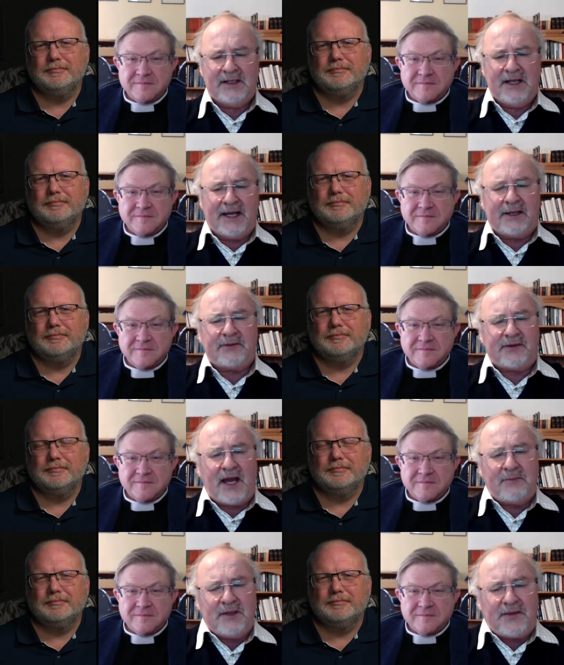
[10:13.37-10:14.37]
Speaker 1: and I, was,
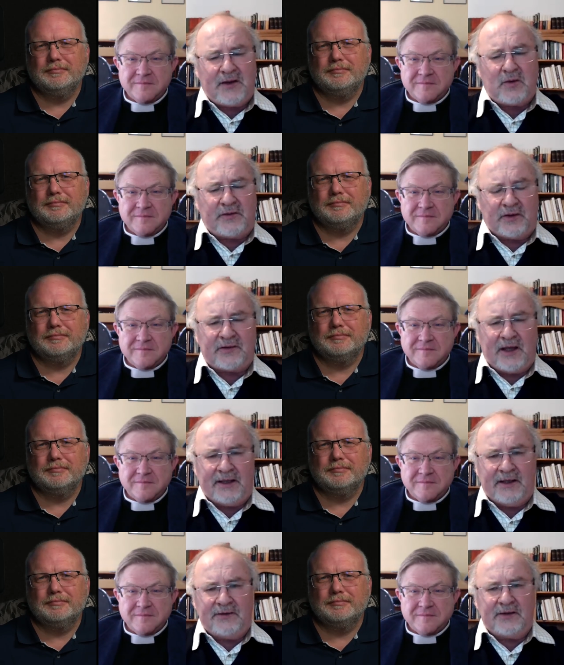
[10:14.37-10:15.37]
I, mean, I think what you're
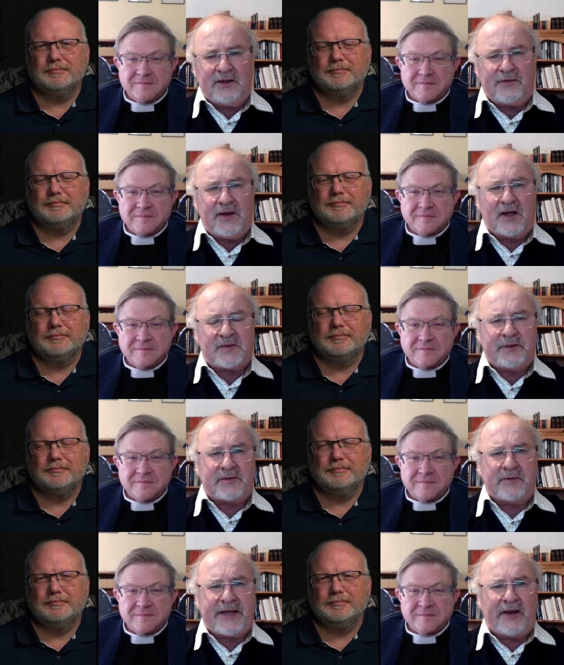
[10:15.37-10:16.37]
saying is that if the
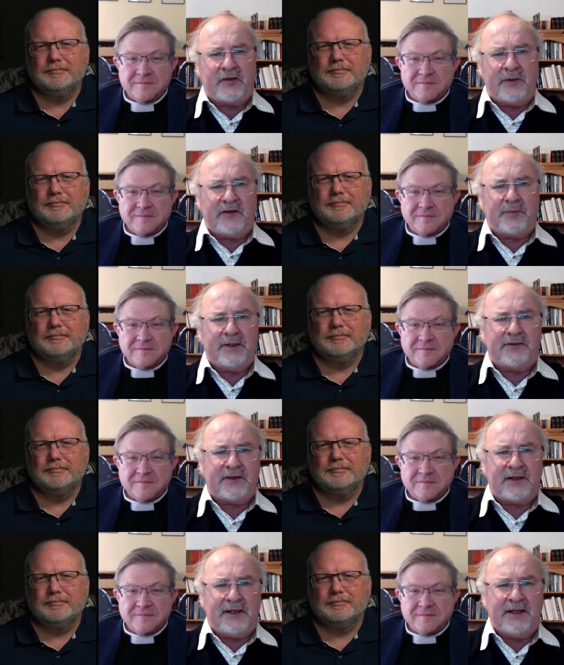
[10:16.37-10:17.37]
Archbishop of Canterbury is
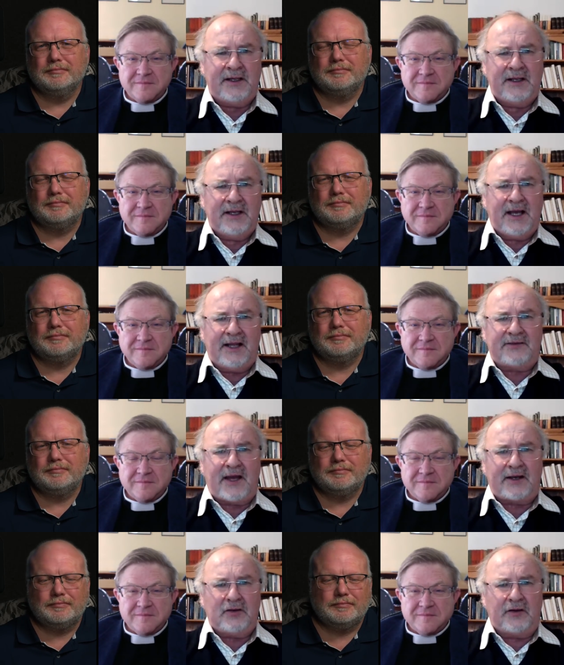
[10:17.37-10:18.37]
politically and
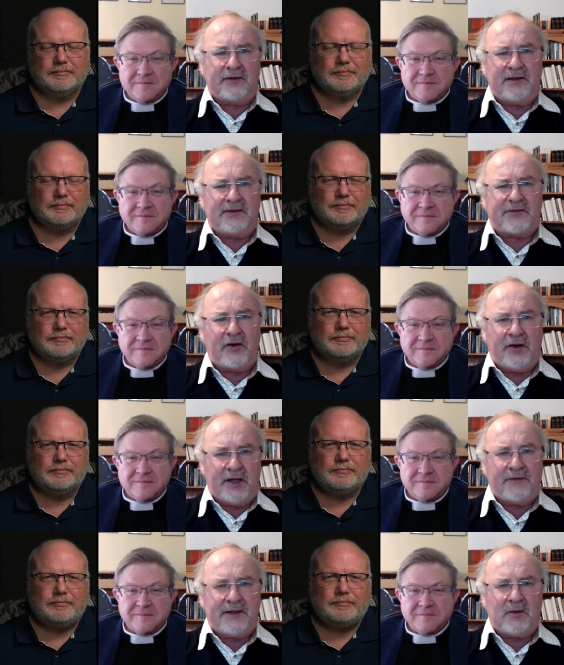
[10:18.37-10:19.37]
psychologically strong
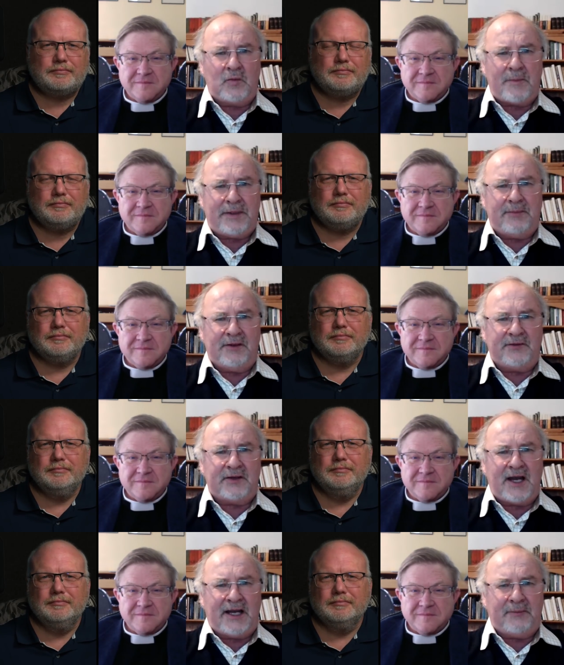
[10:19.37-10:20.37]
enough, he can whip people into
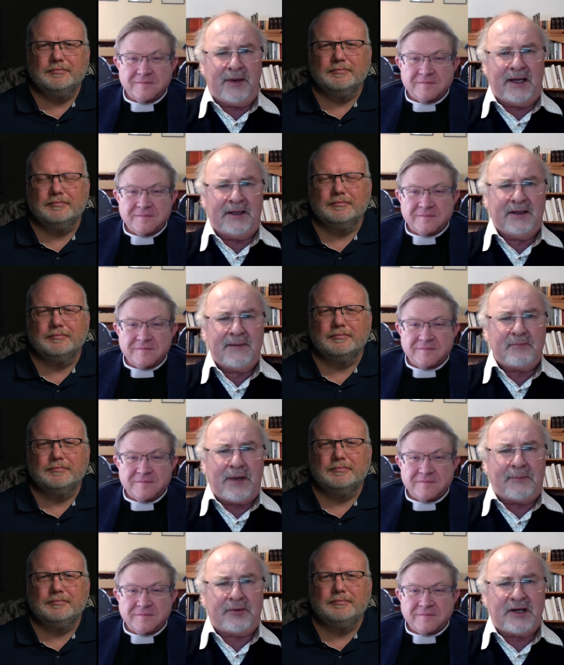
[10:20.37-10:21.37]
line by
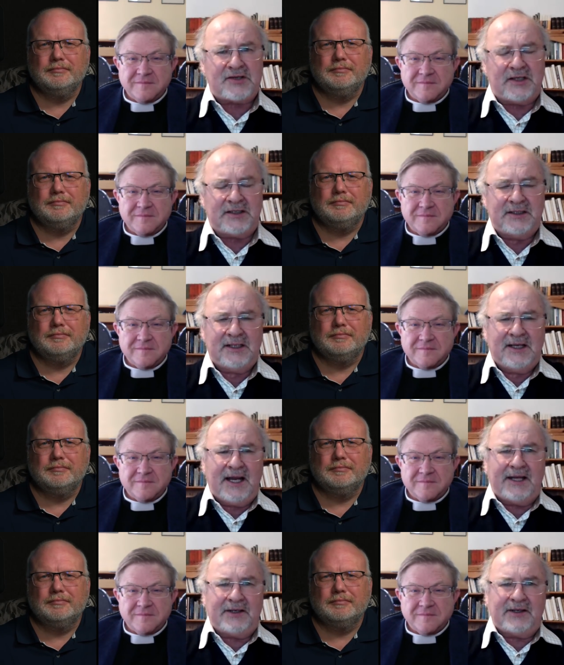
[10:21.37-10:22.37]
by pressure.
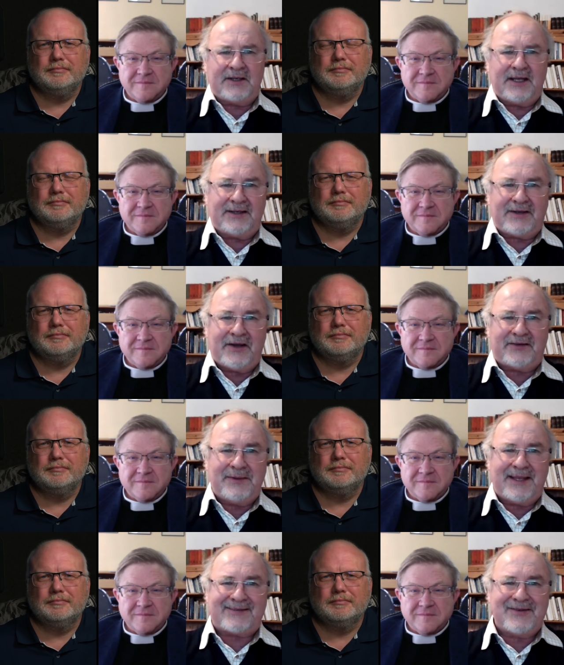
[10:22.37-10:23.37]
And it occurs to me
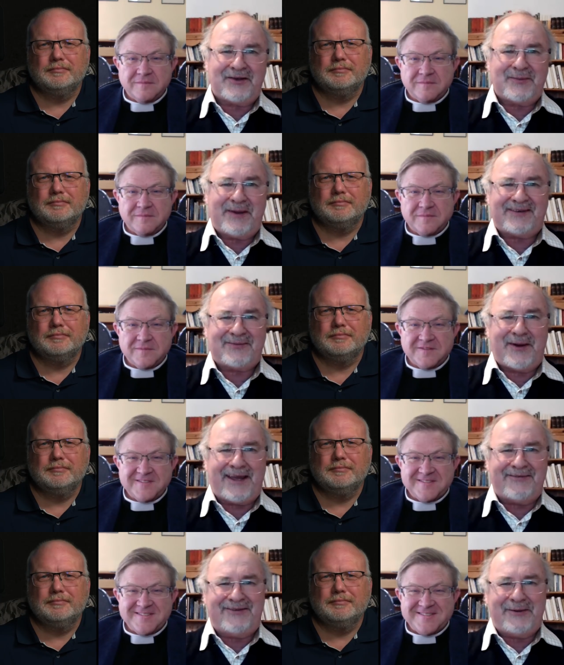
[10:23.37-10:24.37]
that's not the best way
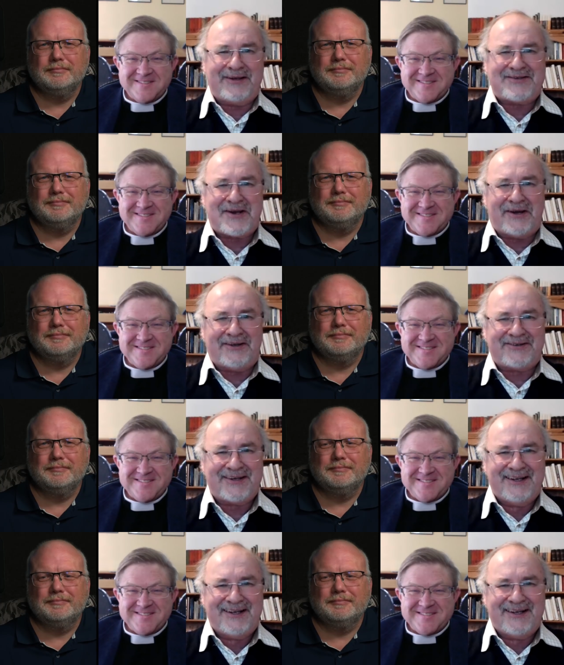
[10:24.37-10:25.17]
of doing church.